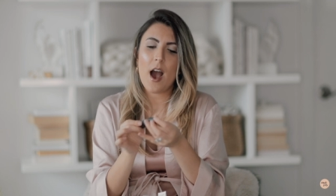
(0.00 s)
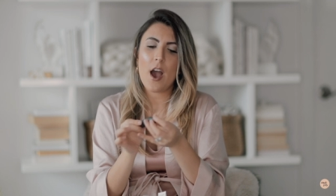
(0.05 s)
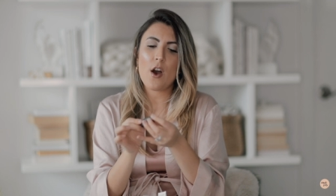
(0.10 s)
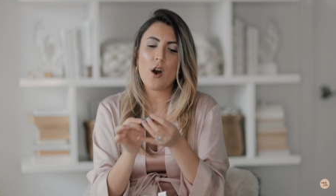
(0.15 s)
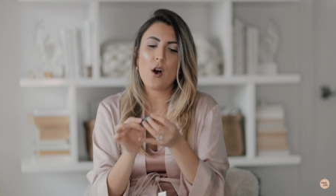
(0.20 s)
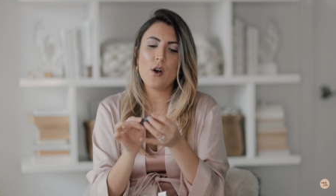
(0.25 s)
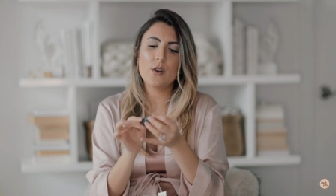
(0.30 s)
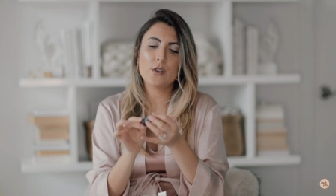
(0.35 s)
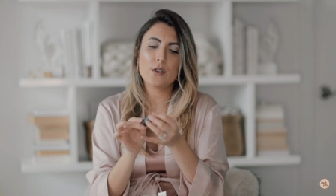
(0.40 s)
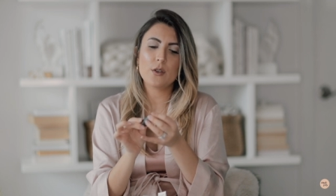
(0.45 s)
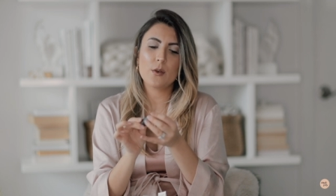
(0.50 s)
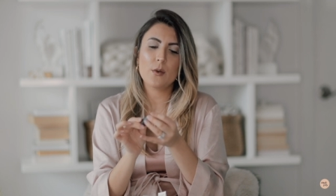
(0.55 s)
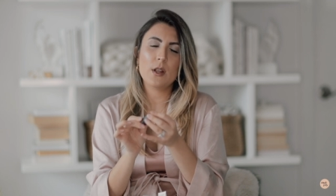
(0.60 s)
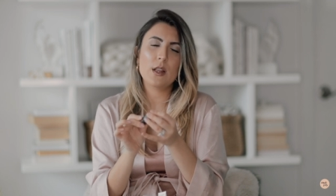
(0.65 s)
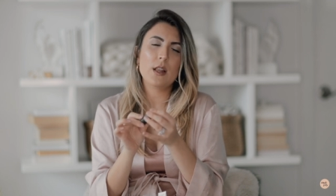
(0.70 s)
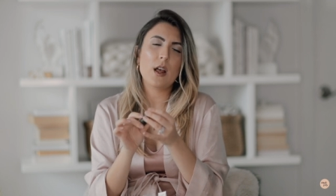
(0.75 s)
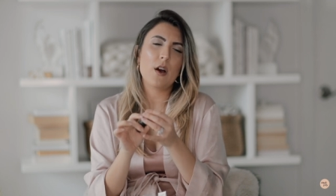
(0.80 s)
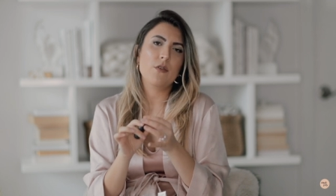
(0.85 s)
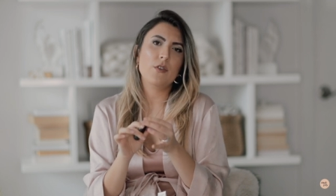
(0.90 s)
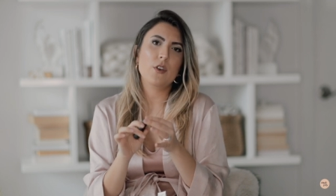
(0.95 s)
I also
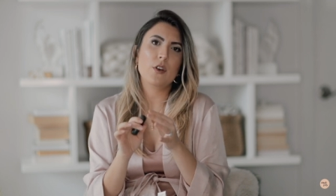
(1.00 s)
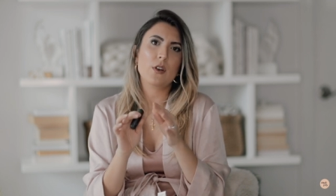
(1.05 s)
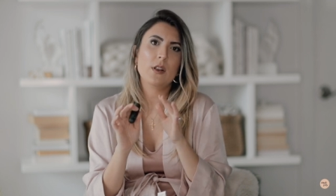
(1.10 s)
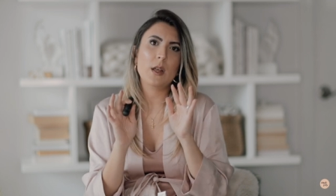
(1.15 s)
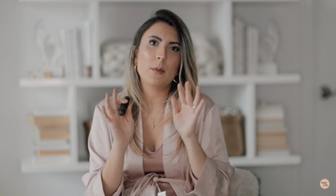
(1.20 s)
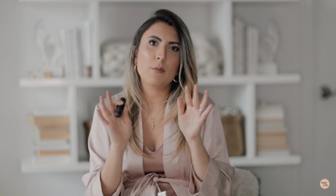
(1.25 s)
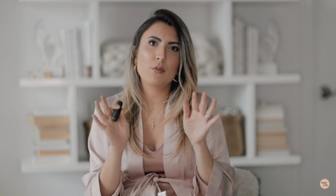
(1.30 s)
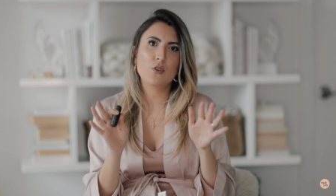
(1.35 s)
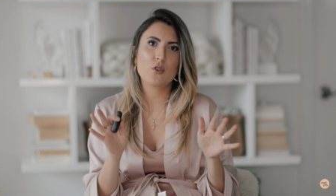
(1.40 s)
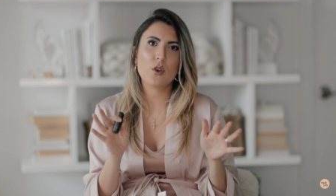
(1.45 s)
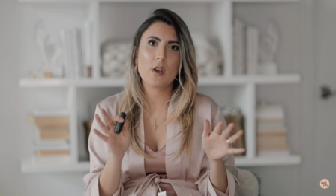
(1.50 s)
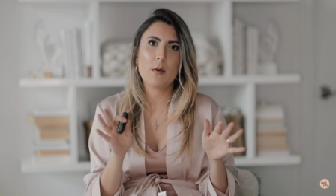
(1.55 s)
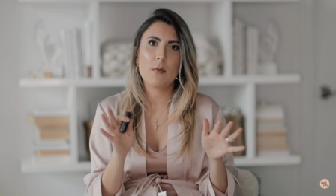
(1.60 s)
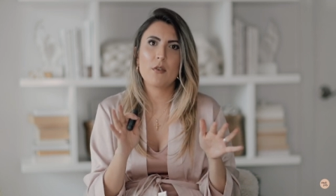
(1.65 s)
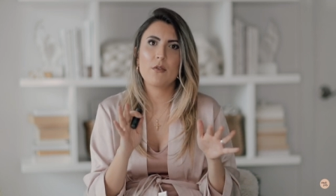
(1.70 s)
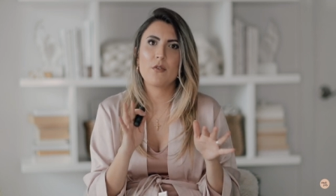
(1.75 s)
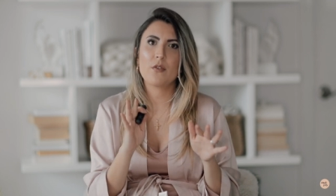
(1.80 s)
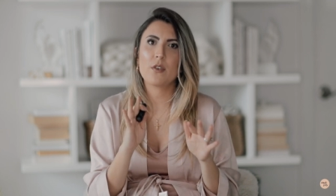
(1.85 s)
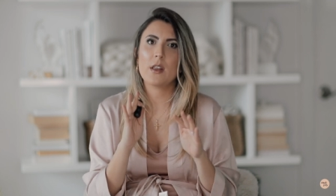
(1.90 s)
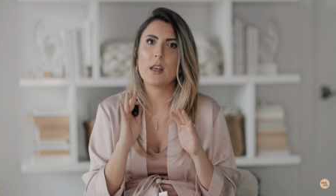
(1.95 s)
love their lip
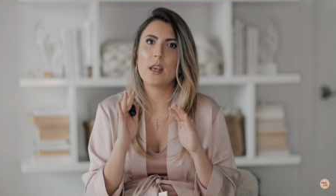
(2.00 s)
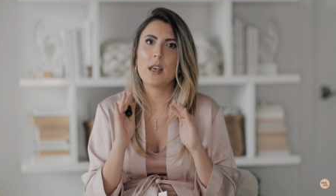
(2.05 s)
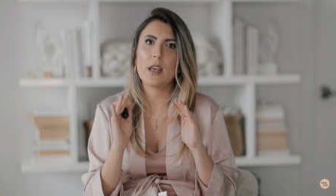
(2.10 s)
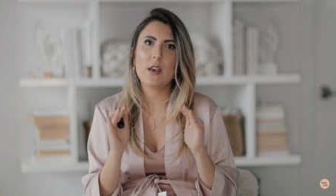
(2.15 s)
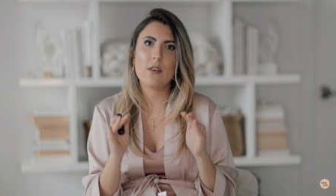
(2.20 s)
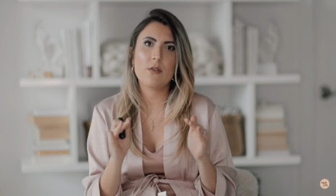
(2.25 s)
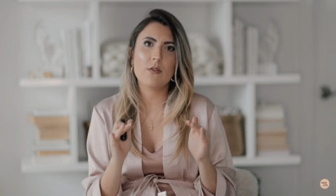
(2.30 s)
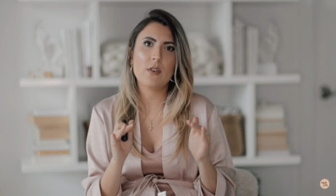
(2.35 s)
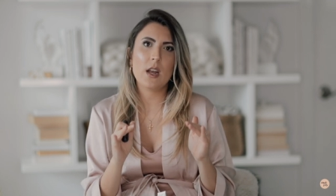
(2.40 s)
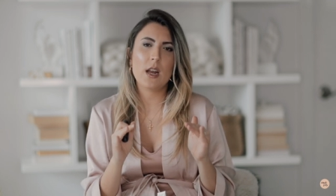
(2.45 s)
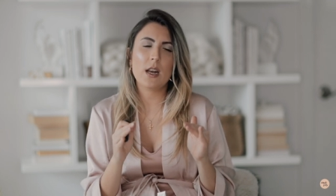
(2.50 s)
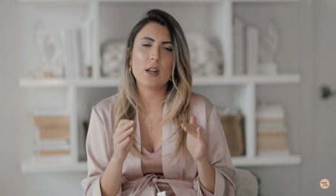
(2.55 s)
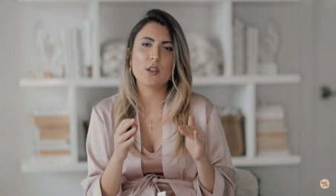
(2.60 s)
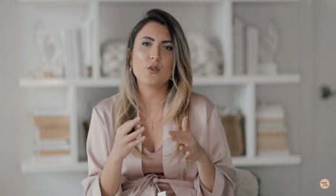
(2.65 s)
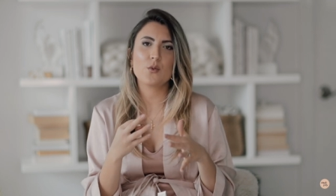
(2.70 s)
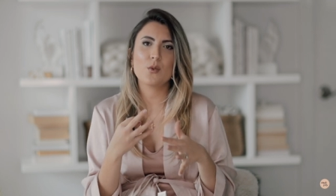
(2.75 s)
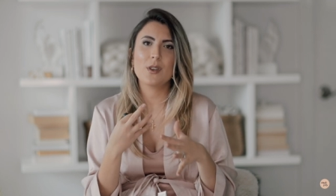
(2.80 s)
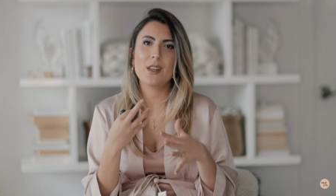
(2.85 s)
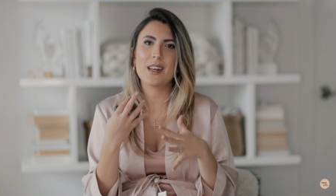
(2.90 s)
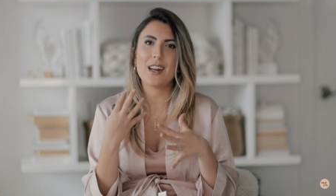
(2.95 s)
treatment for the evening.
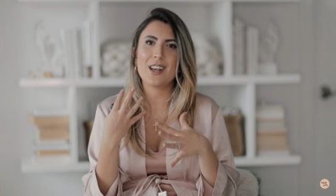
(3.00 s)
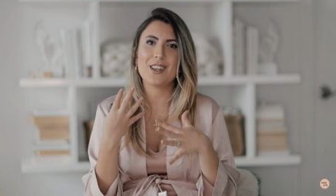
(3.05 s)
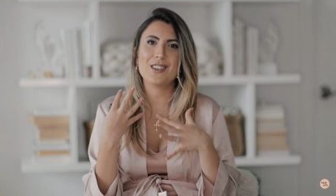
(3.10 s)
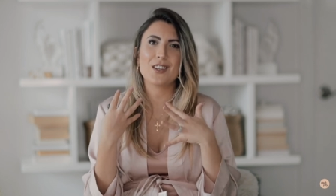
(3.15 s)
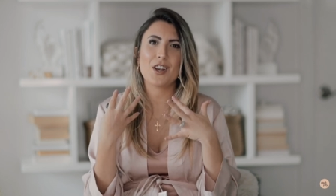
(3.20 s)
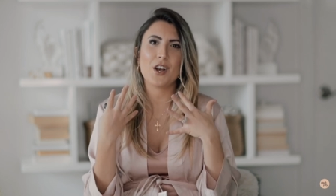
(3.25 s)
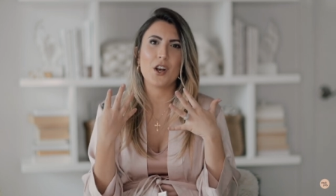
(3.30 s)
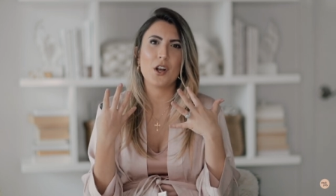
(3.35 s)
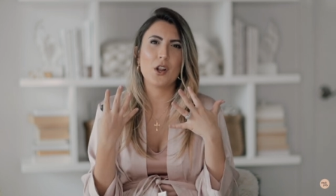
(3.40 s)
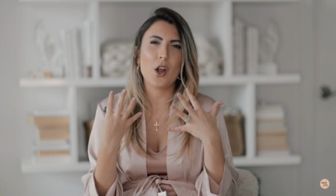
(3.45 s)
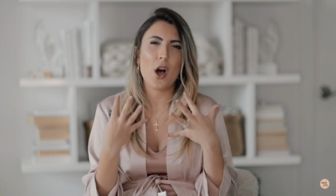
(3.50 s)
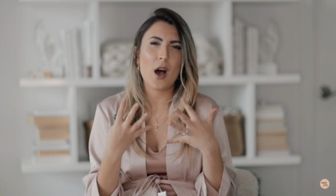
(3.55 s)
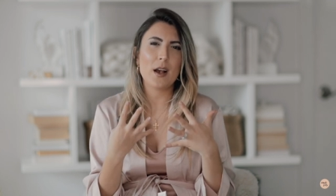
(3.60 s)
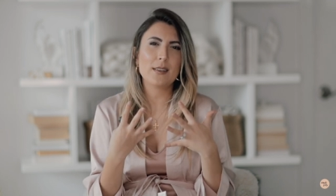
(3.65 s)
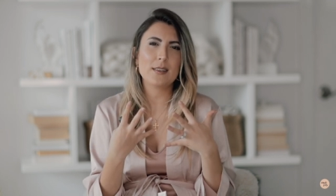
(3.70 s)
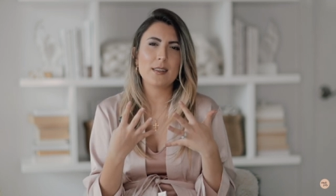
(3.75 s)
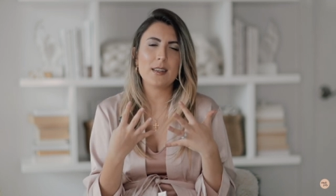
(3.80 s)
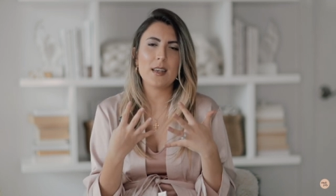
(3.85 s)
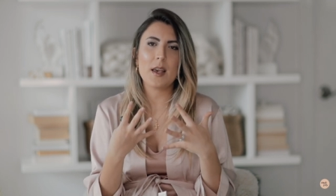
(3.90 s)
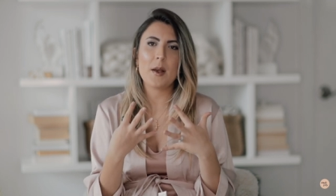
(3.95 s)
It's really nice and
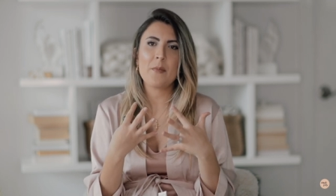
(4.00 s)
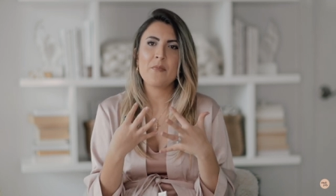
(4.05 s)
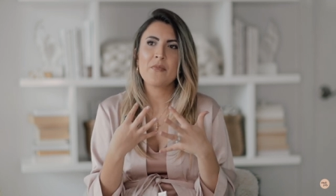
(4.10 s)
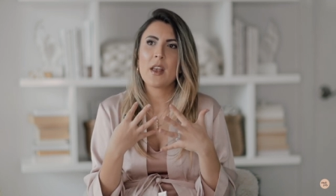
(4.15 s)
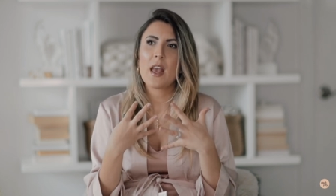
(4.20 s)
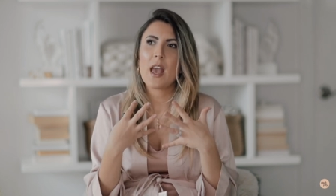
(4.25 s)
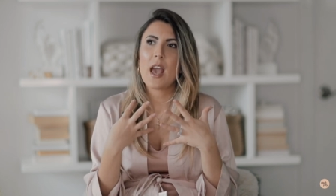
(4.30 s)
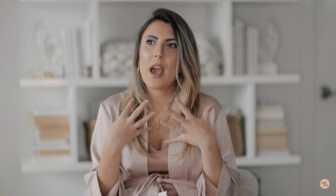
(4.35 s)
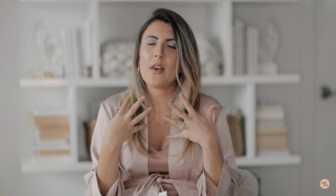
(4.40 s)
glossy.